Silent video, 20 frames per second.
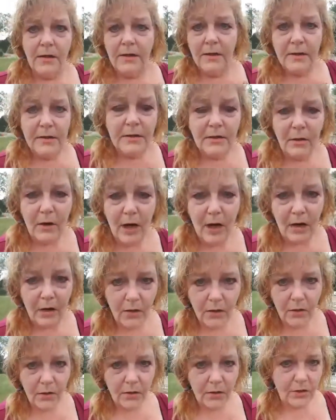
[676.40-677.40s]
So I
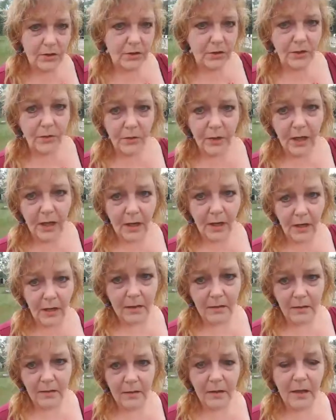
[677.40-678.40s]
encourage you
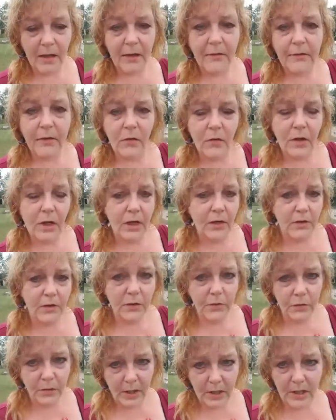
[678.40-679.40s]
again, if you need to
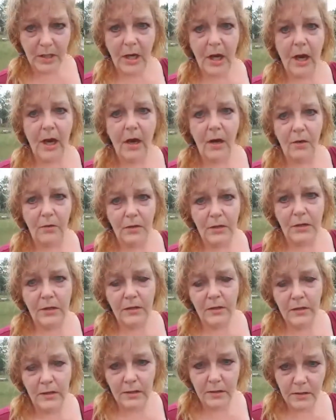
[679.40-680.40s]
reach out
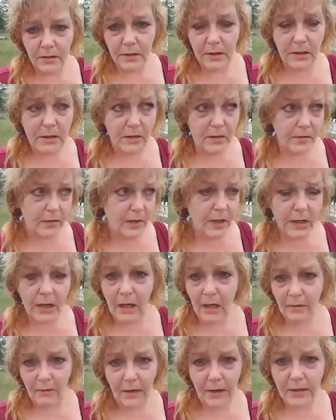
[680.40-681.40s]
to any
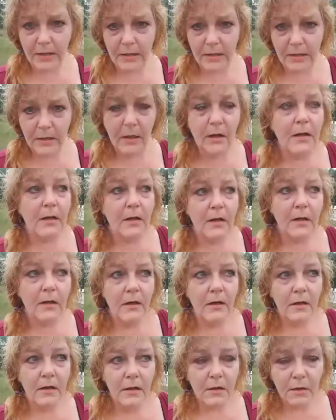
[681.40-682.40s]
of us,
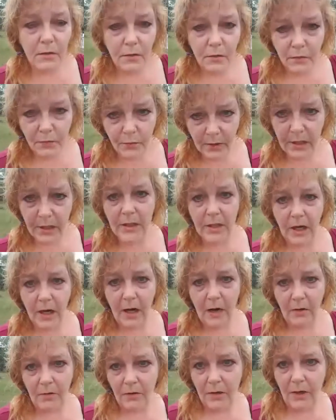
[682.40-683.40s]
reach
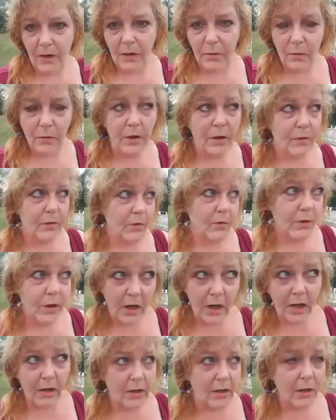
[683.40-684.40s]
out and we will
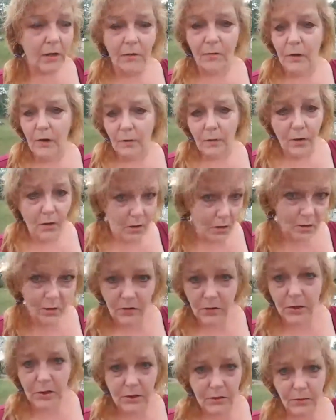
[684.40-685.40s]
hug you, we will
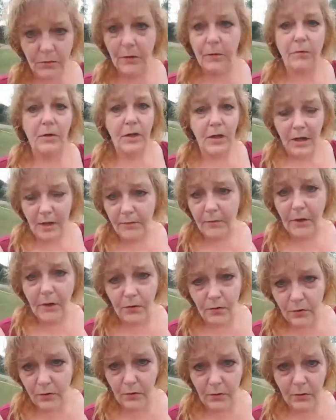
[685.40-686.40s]
hold you, we will love you
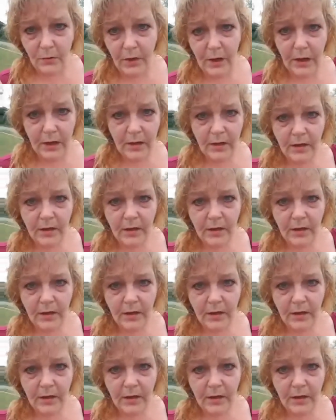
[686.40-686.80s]
through it.